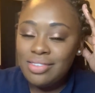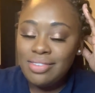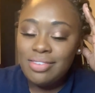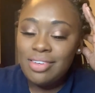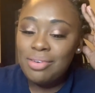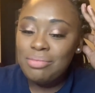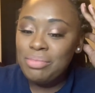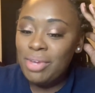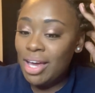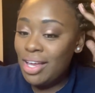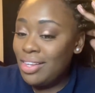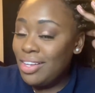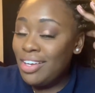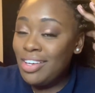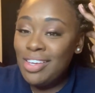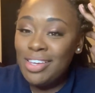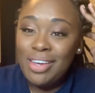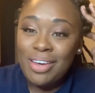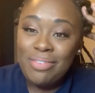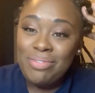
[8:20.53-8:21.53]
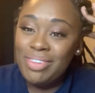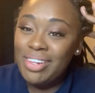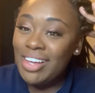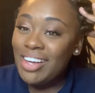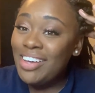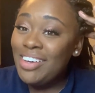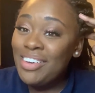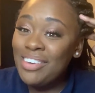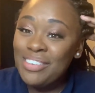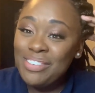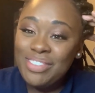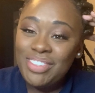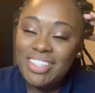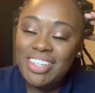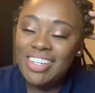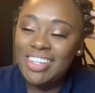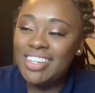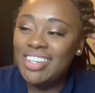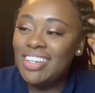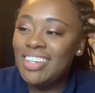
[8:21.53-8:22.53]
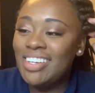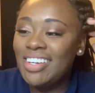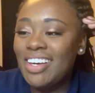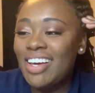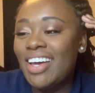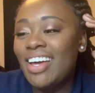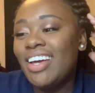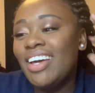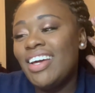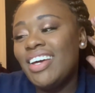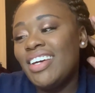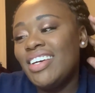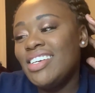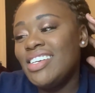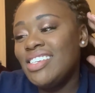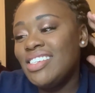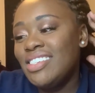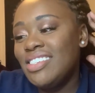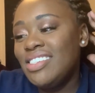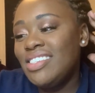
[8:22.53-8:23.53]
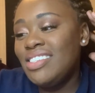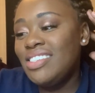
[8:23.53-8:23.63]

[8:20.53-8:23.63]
I'm not lucky. I'm loved. And